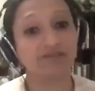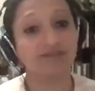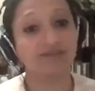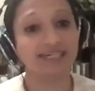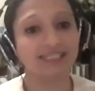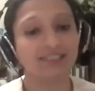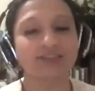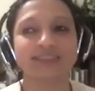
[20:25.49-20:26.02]

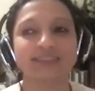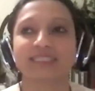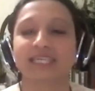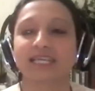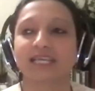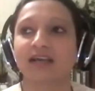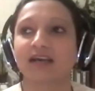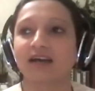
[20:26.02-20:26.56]
very
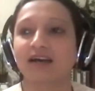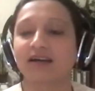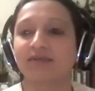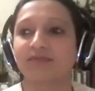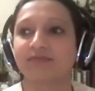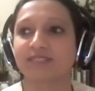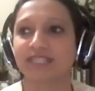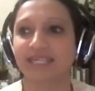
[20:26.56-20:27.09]
interesting.
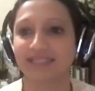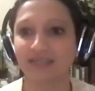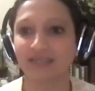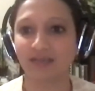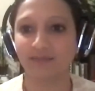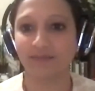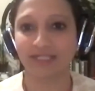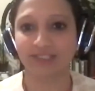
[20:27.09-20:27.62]
So I
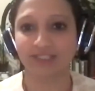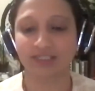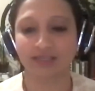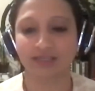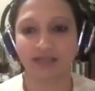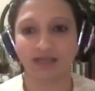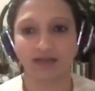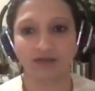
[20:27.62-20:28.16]
think I
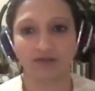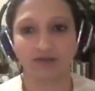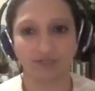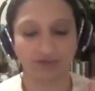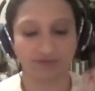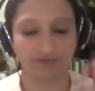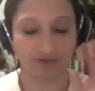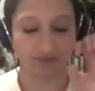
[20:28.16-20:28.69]
mentioned how,
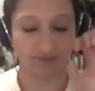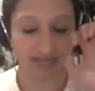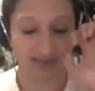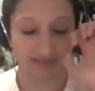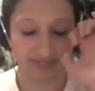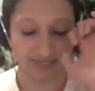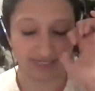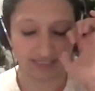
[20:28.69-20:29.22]
for
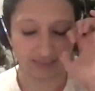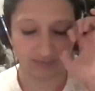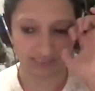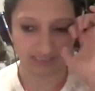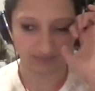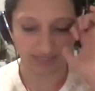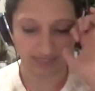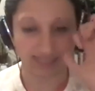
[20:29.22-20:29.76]
my PhD, I
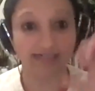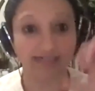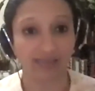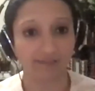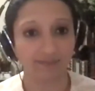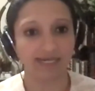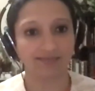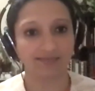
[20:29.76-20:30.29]
was looking at
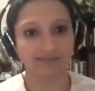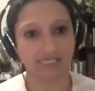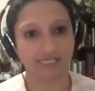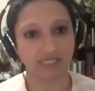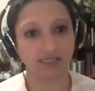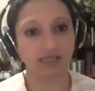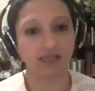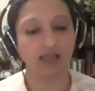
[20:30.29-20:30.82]

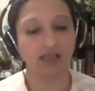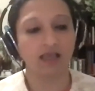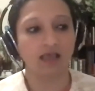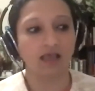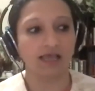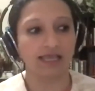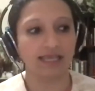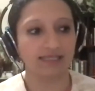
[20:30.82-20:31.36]
epilepsy.
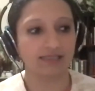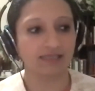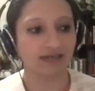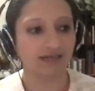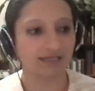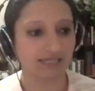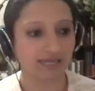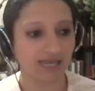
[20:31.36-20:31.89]
And
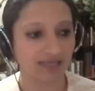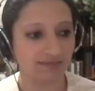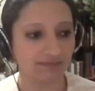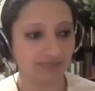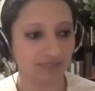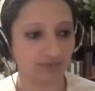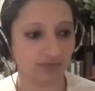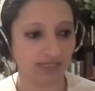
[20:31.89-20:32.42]
there are
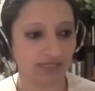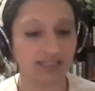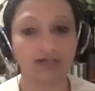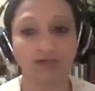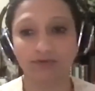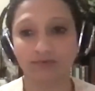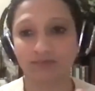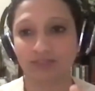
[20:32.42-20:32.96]
times when,
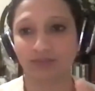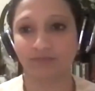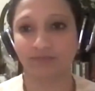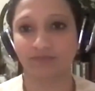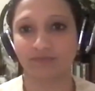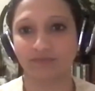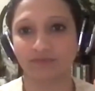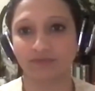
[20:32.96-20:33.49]
so
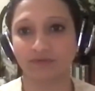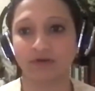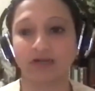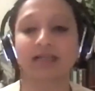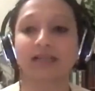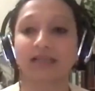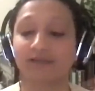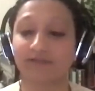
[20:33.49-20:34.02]

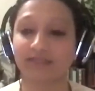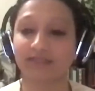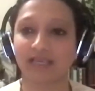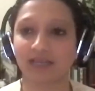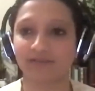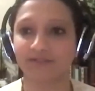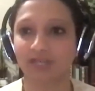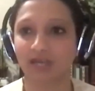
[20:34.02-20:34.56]

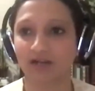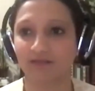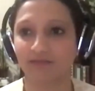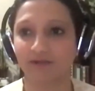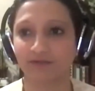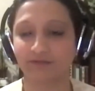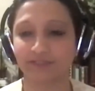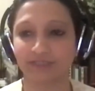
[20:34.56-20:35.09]
everything I've talked
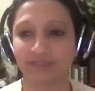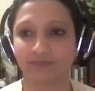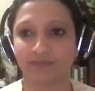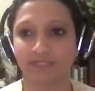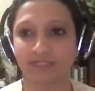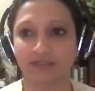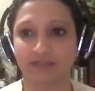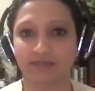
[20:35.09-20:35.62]
about for the,
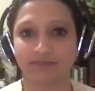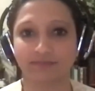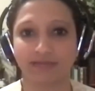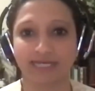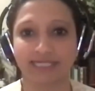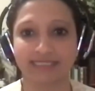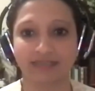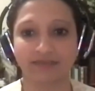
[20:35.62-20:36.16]

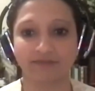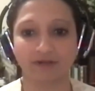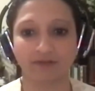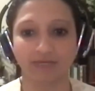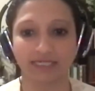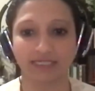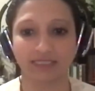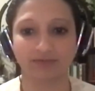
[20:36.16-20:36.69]
past several
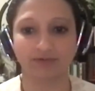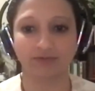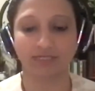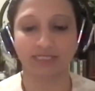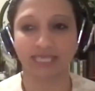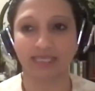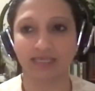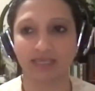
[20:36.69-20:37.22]
minutes, we were
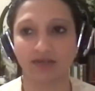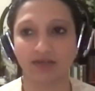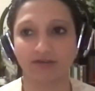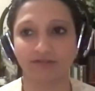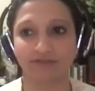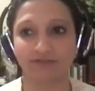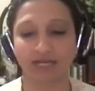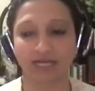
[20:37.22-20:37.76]
thinking
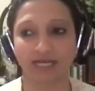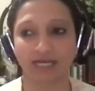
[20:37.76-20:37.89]
of